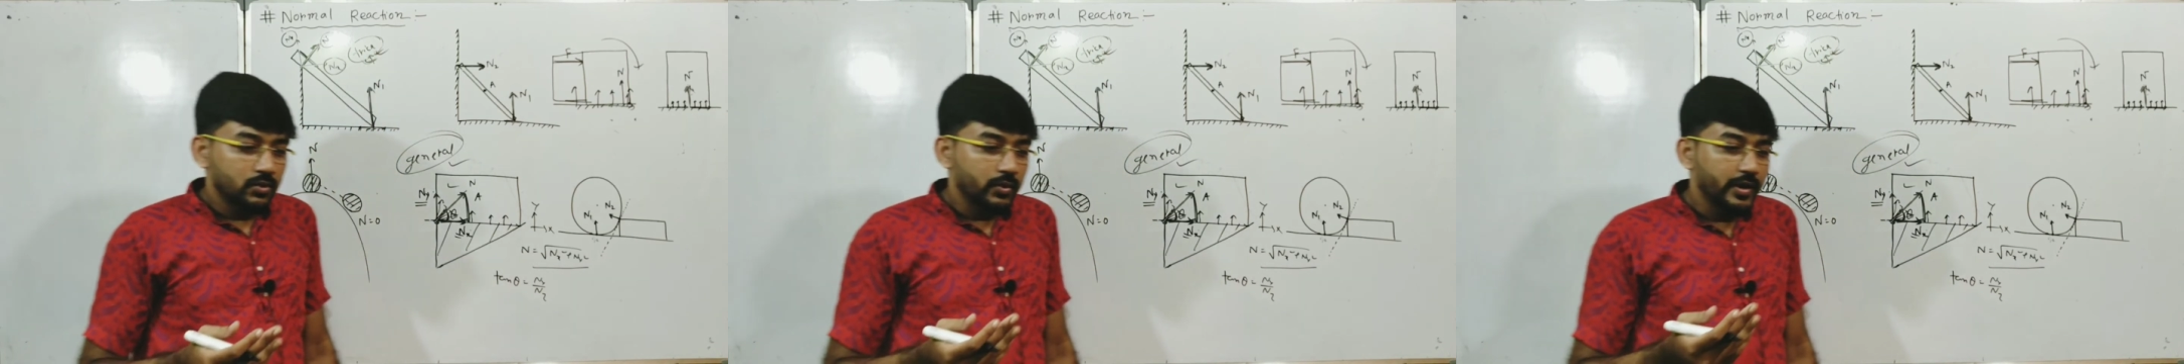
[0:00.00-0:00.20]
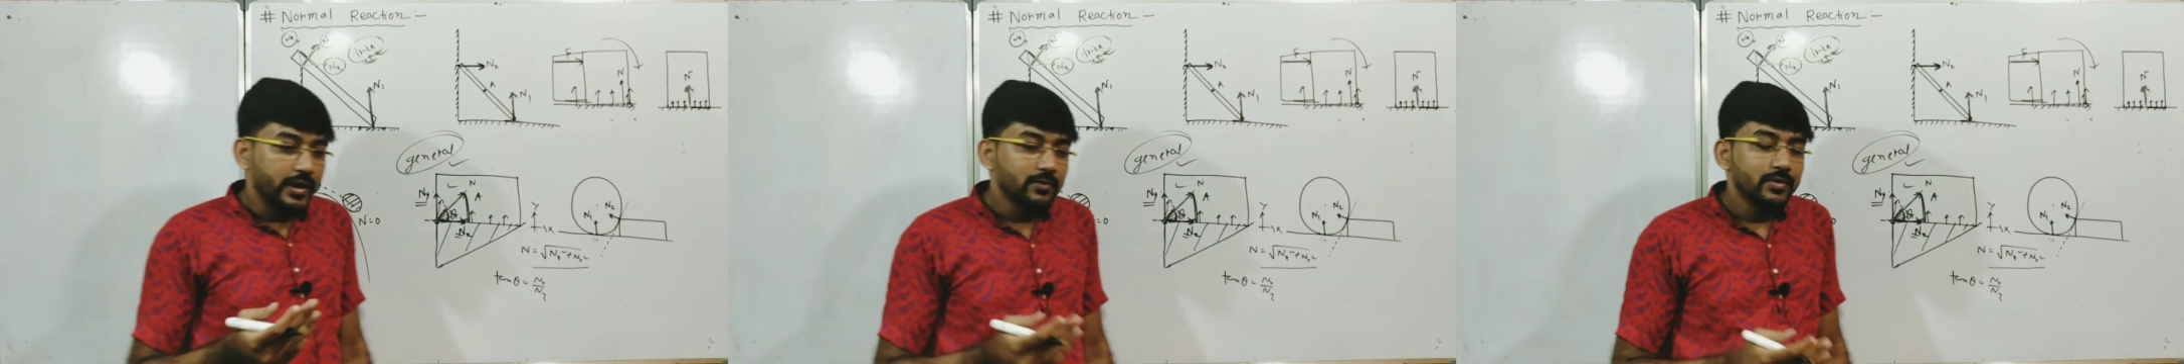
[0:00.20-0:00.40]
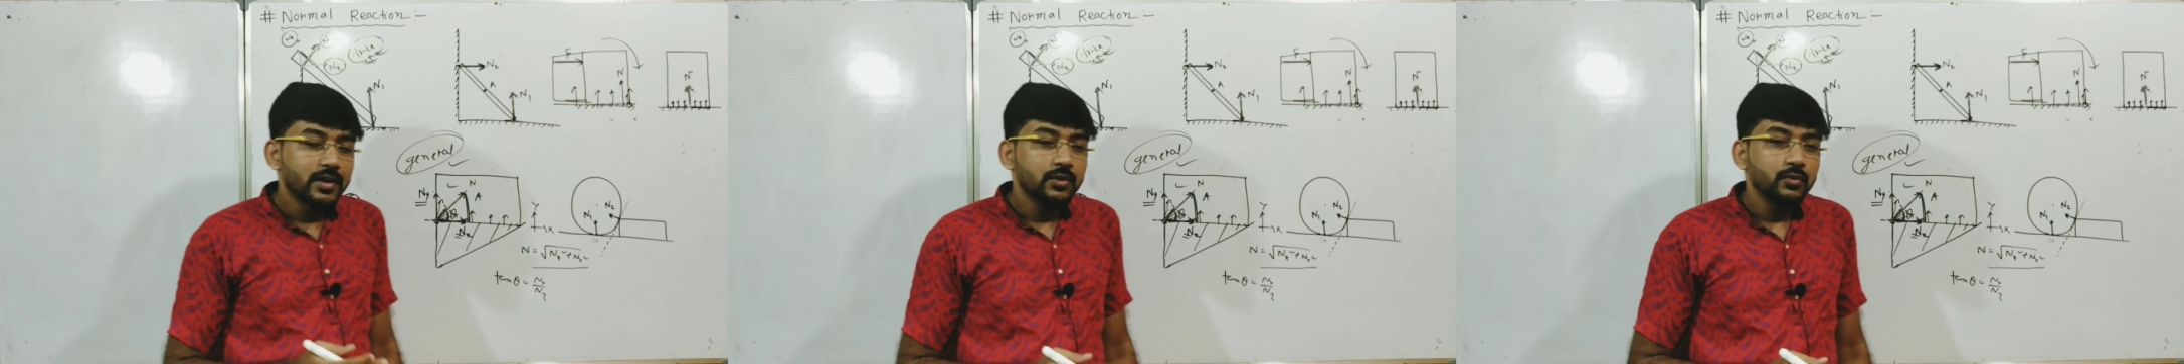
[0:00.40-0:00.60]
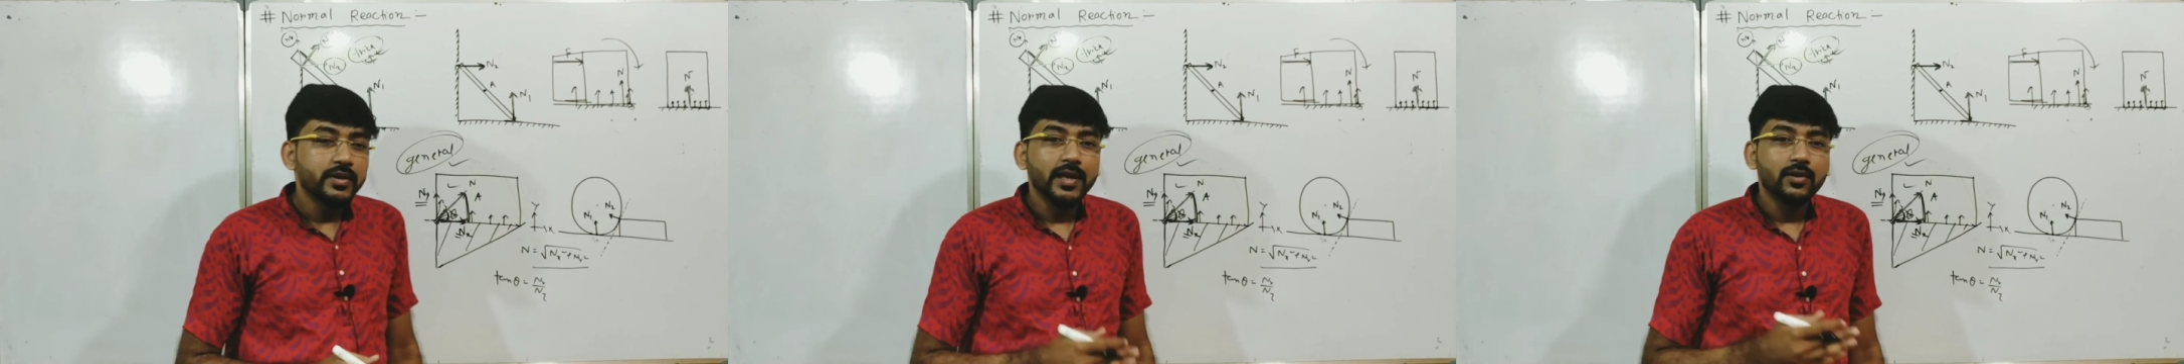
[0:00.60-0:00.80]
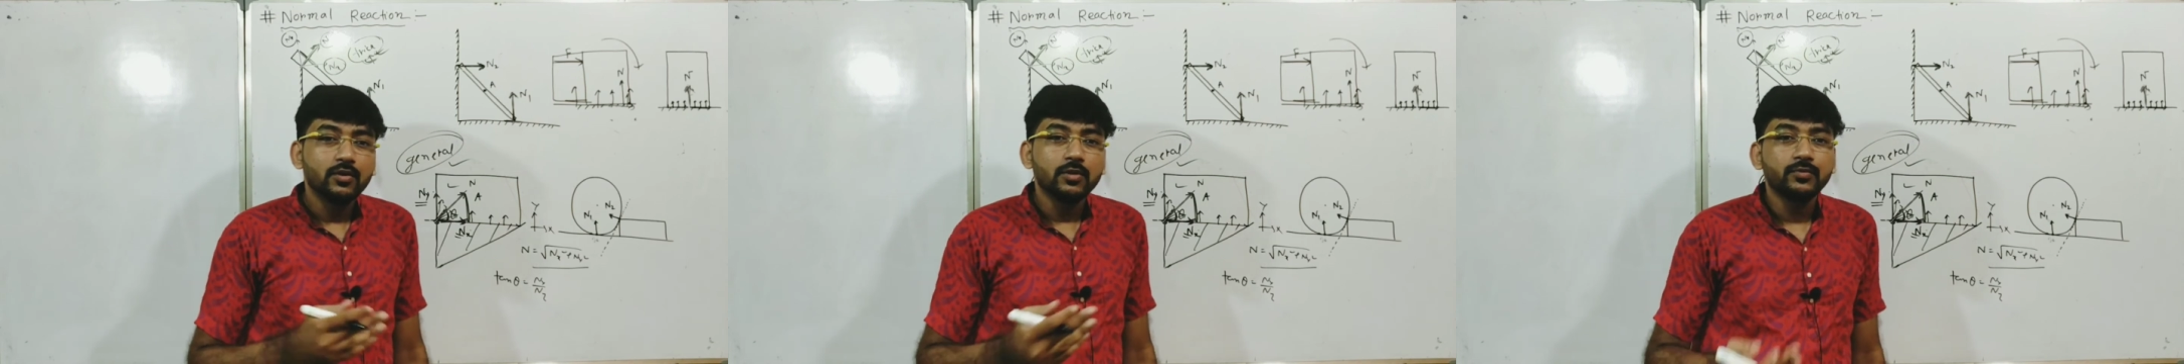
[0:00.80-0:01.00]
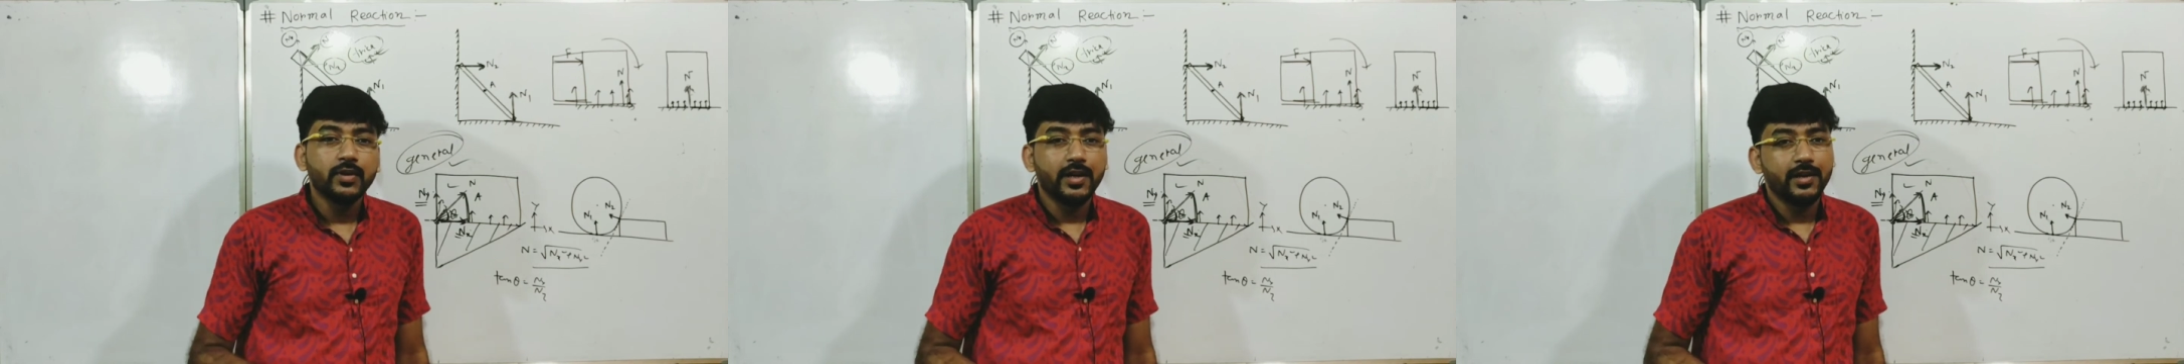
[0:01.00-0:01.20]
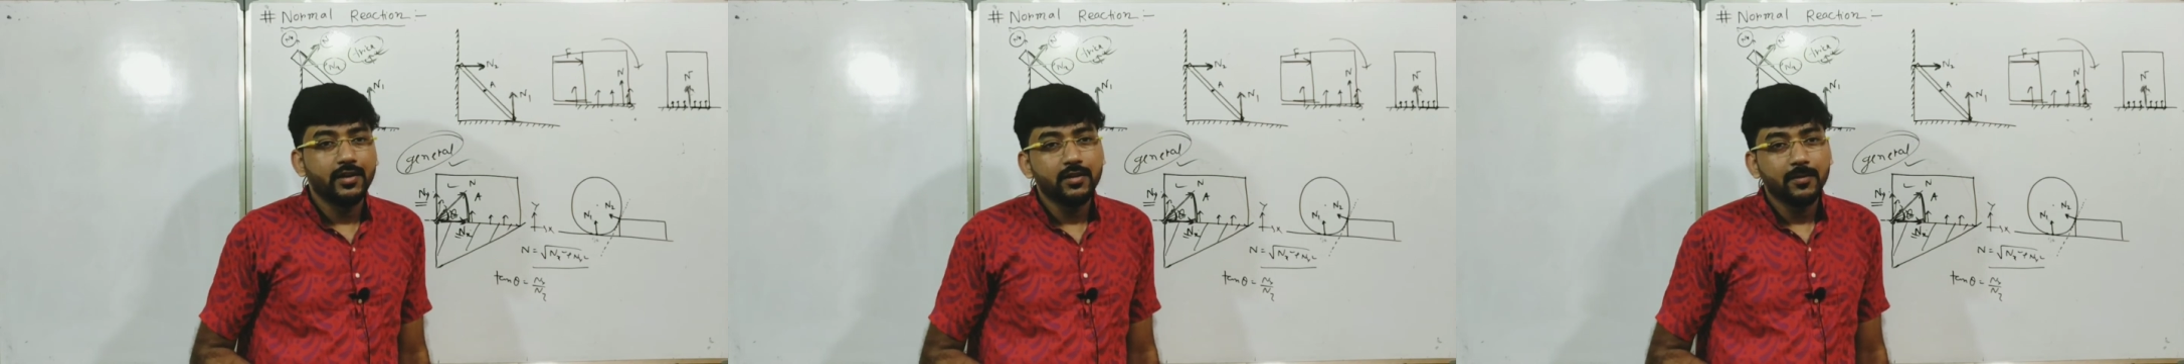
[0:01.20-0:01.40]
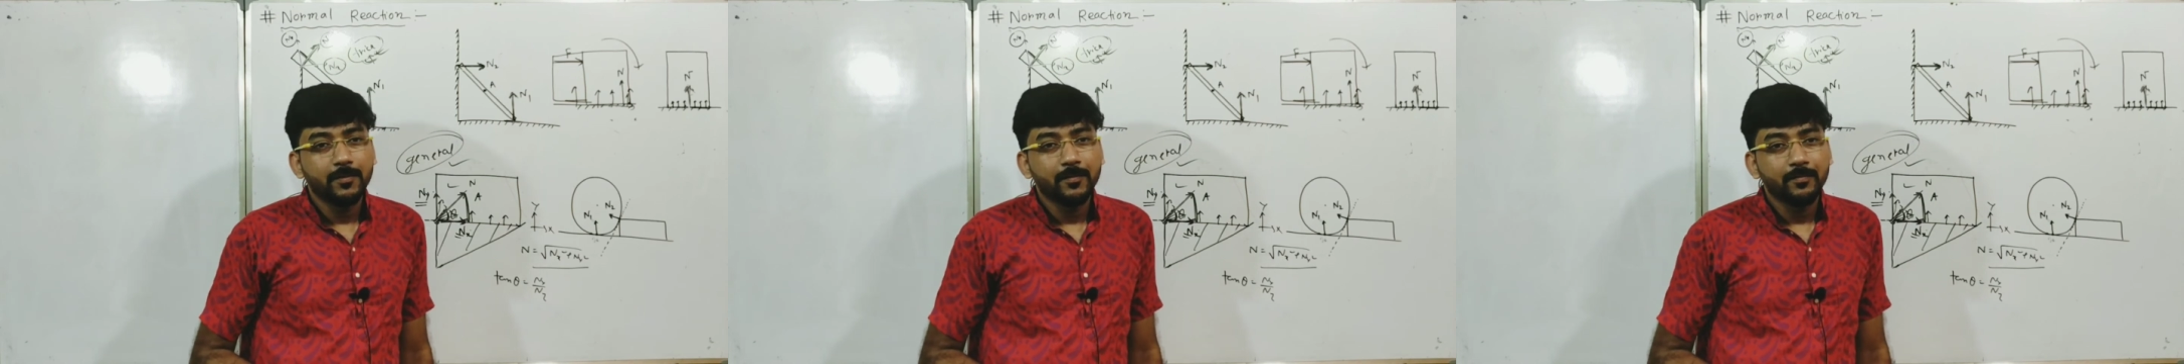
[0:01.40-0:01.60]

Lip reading: whenever we cannot find